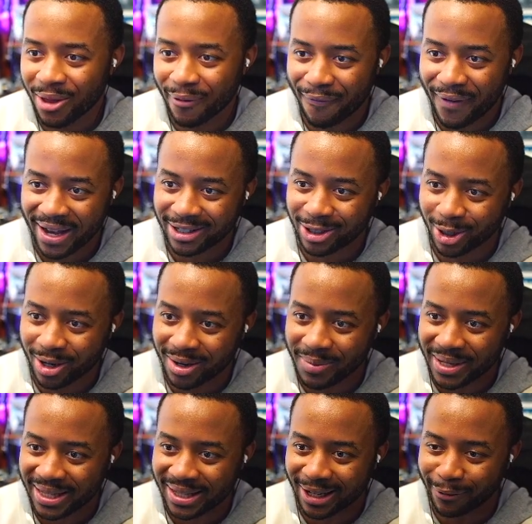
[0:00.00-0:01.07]
fights are going to
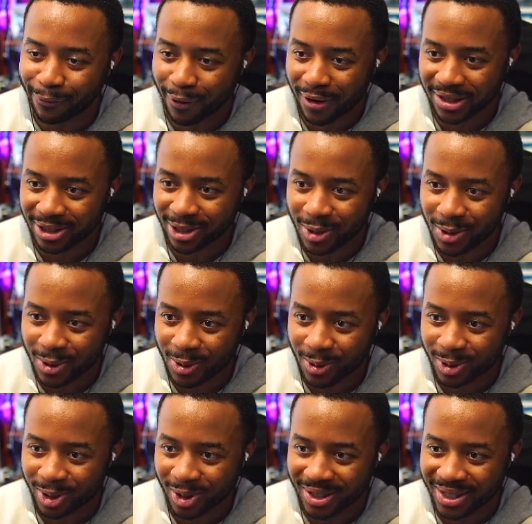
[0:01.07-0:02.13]
be different too,
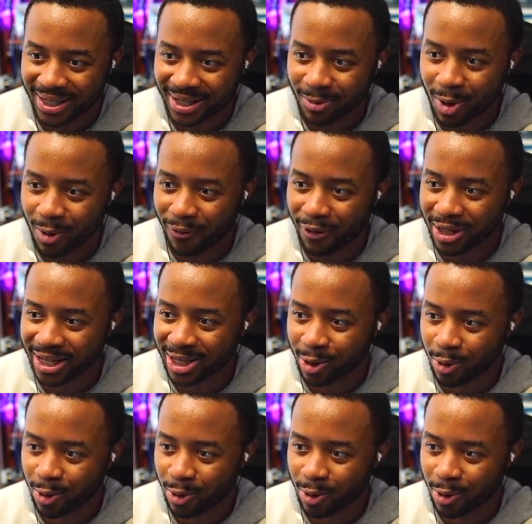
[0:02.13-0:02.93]
so it won't feel like you're